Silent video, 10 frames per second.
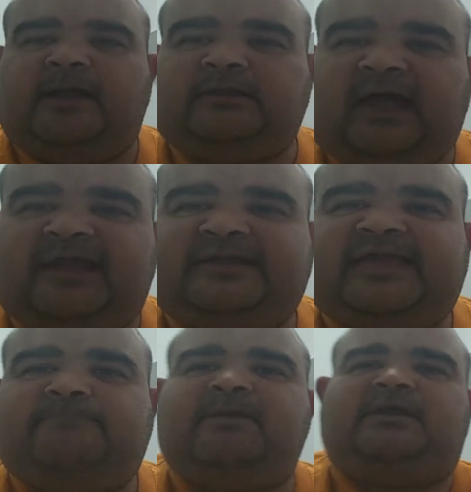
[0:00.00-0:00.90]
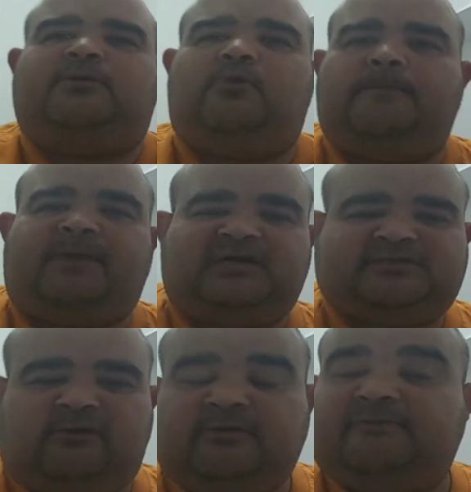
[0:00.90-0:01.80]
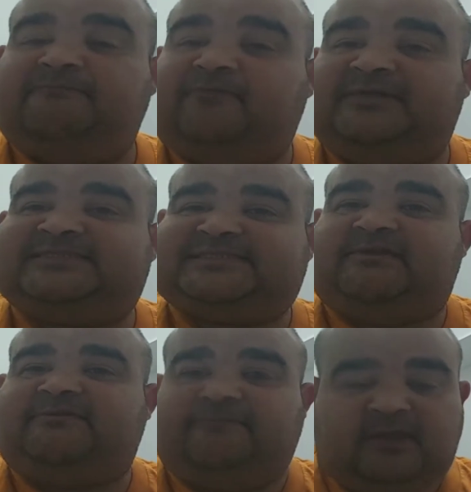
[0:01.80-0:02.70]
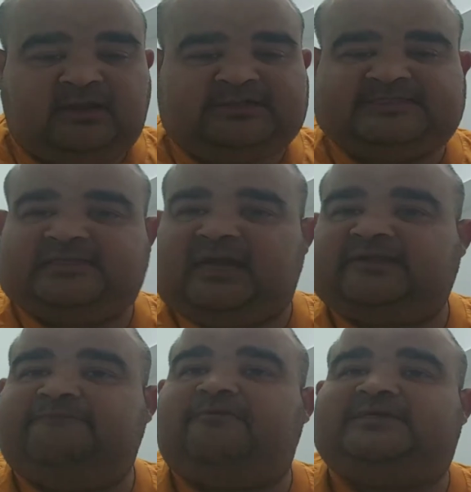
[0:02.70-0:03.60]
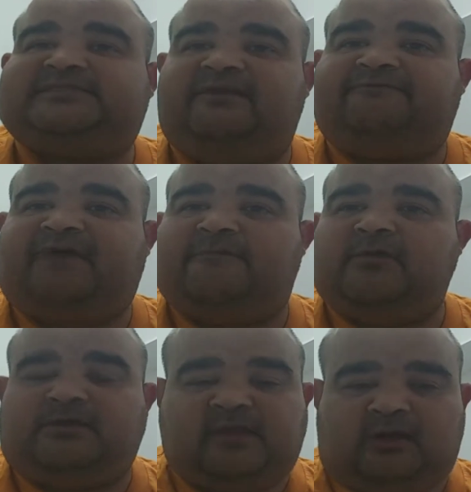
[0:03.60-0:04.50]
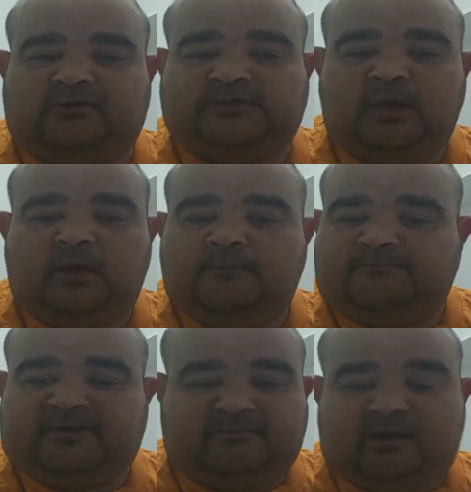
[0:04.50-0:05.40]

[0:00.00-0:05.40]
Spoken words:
Lion King making no one box office for Disney Lion King for $75 million, making over